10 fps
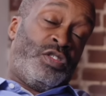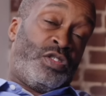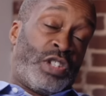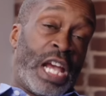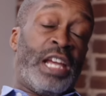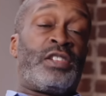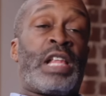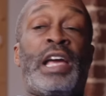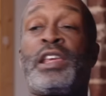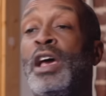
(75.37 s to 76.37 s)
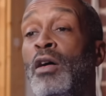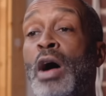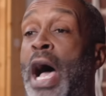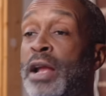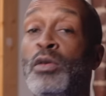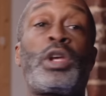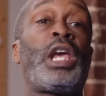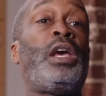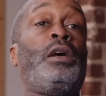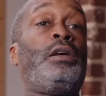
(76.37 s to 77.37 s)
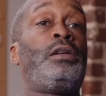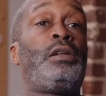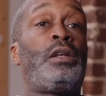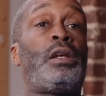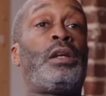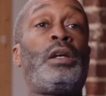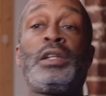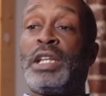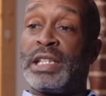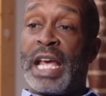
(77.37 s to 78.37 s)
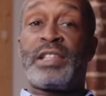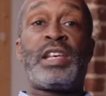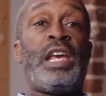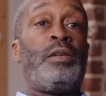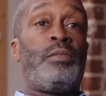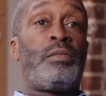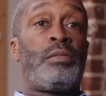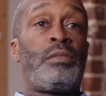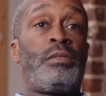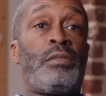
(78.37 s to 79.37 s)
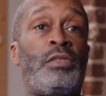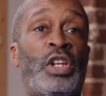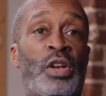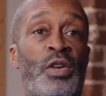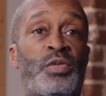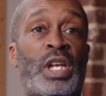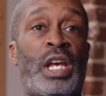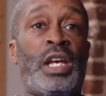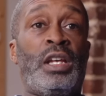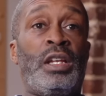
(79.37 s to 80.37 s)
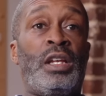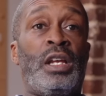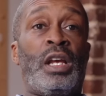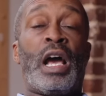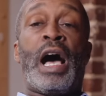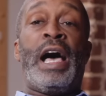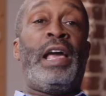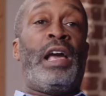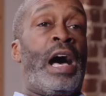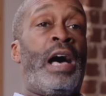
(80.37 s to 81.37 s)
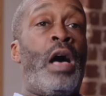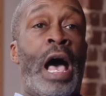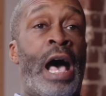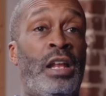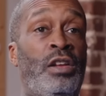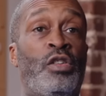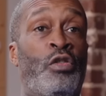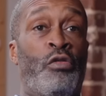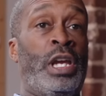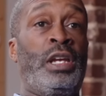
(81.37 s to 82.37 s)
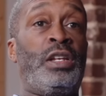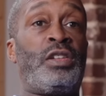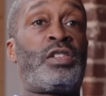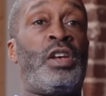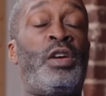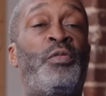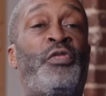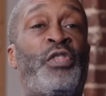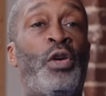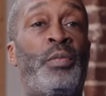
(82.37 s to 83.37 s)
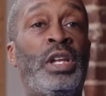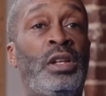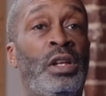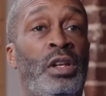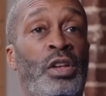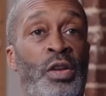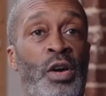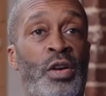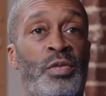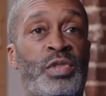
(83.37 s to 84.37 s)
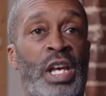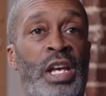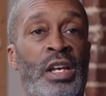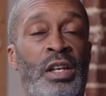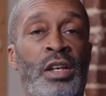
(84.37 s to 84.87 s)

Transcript: Jay's like, yo, I don't care. Get that tape. You know what I'm saying? I didn't agree to him filming. You know what I'm saying?